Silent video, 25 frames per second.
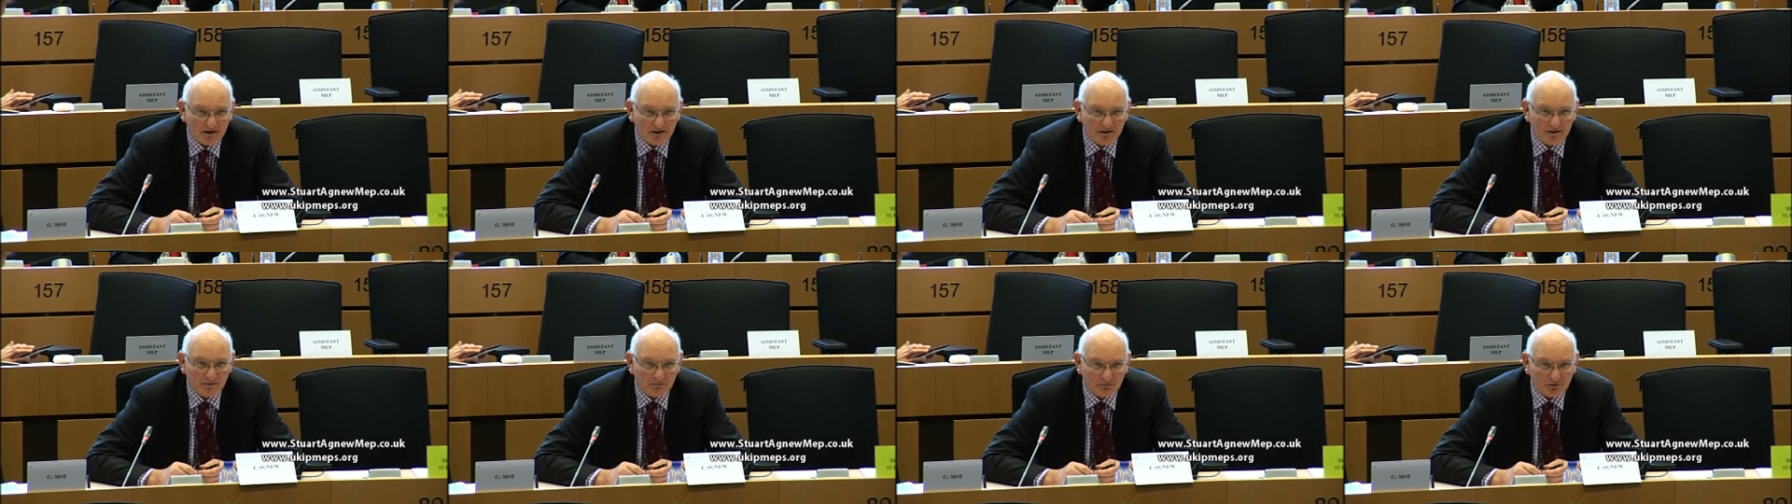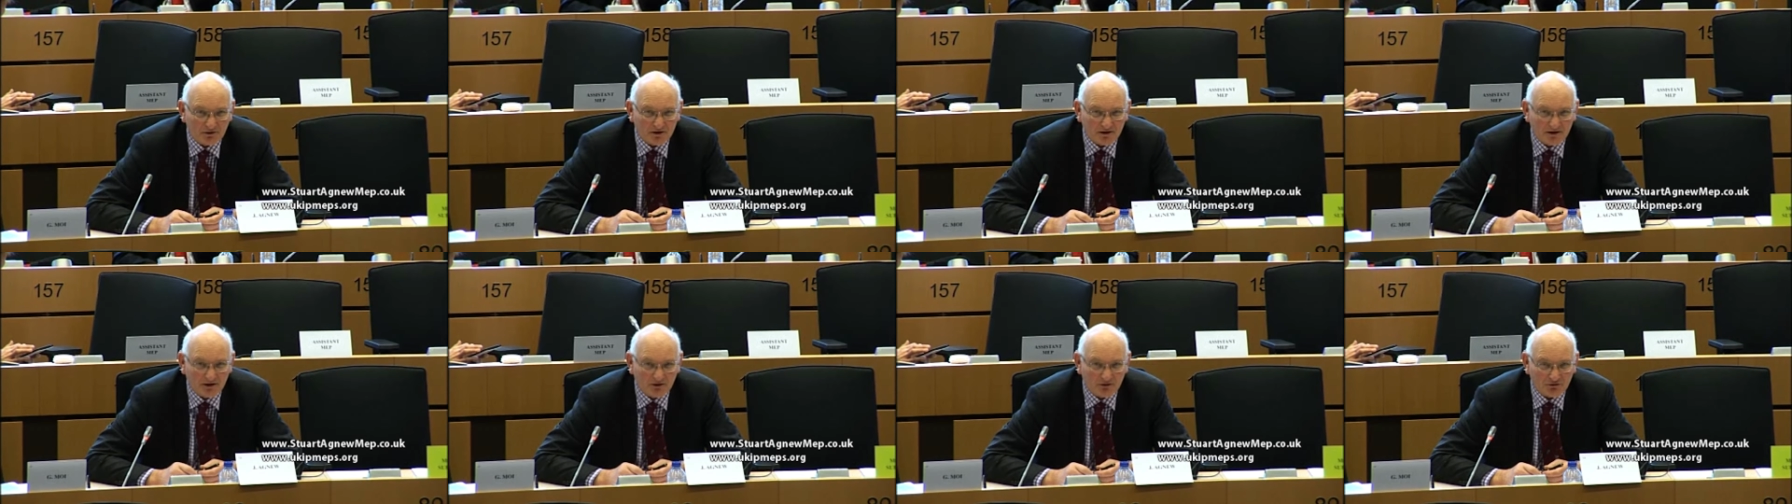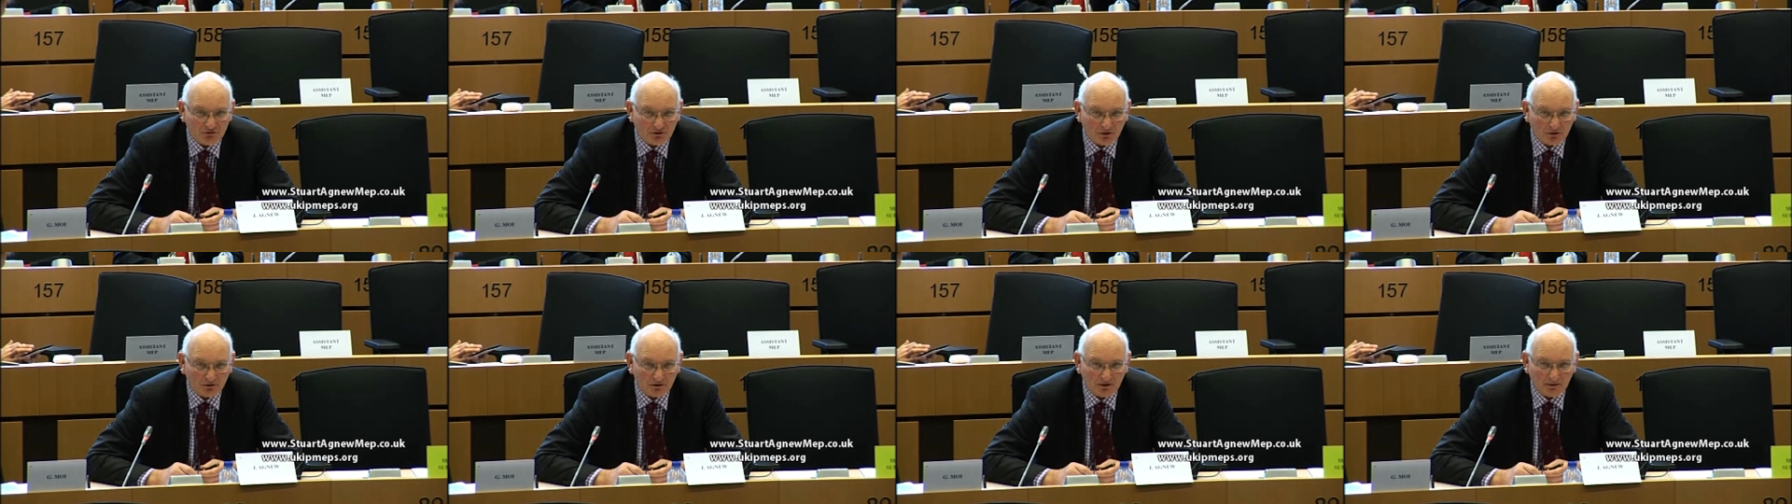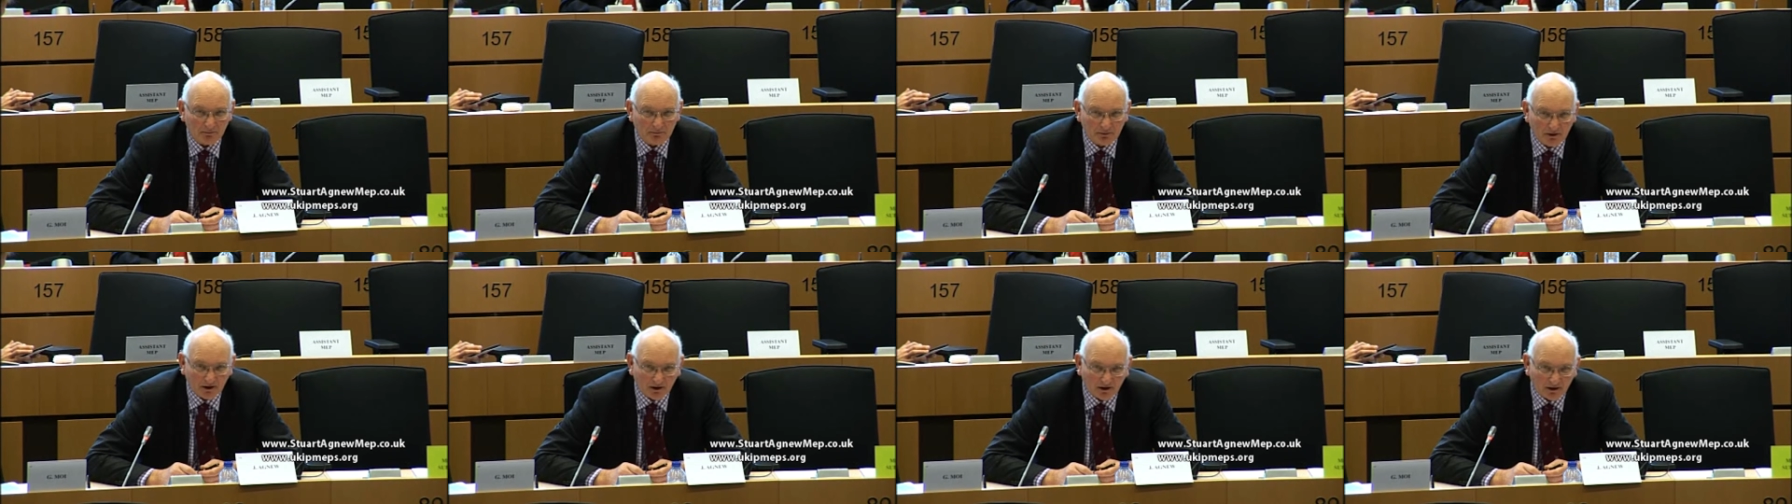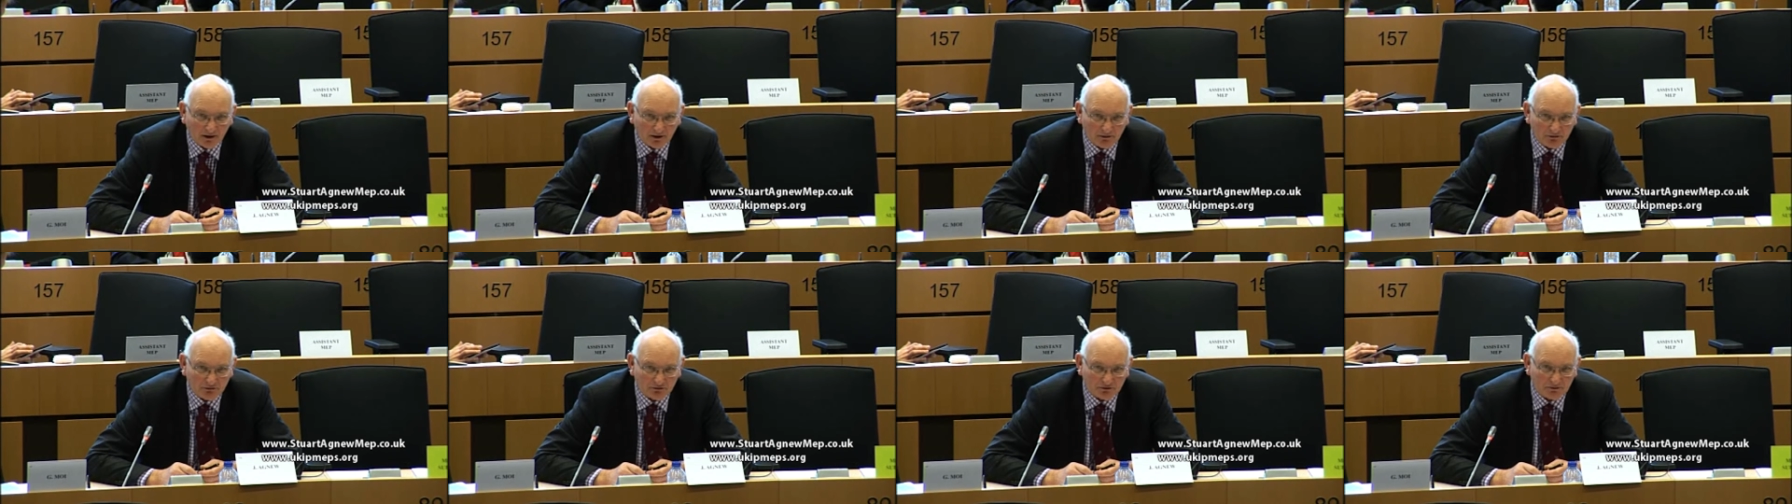in the prehistoric
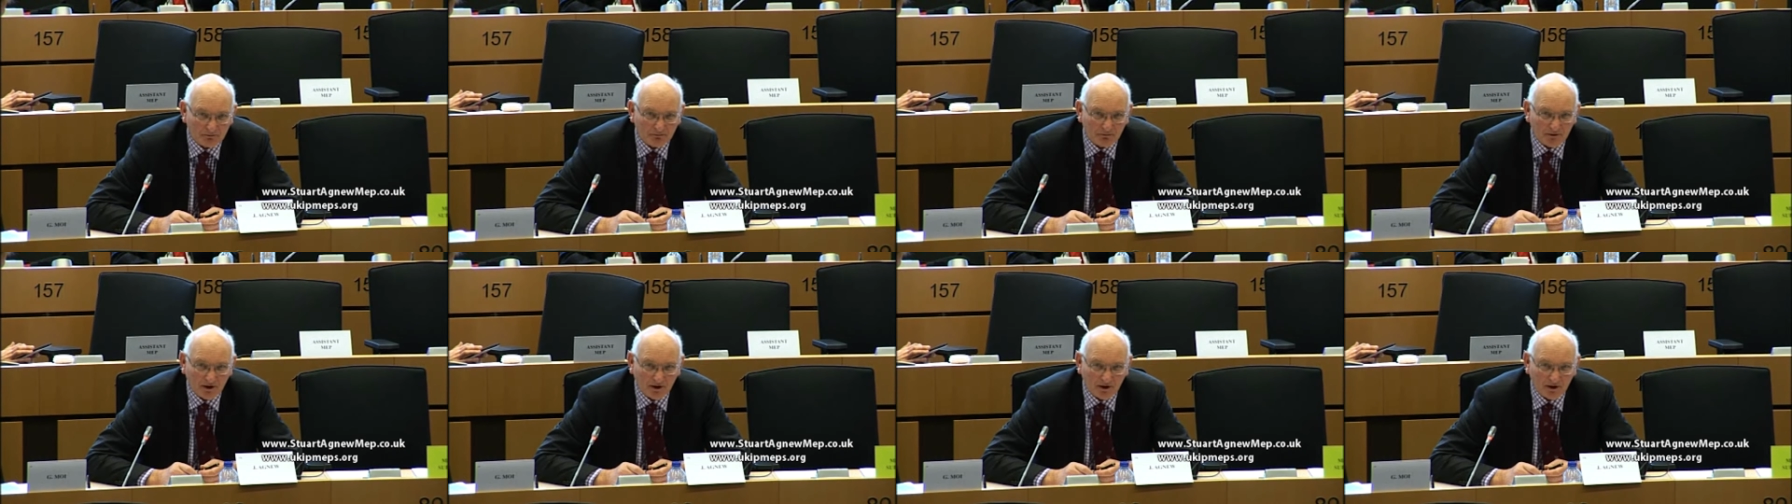past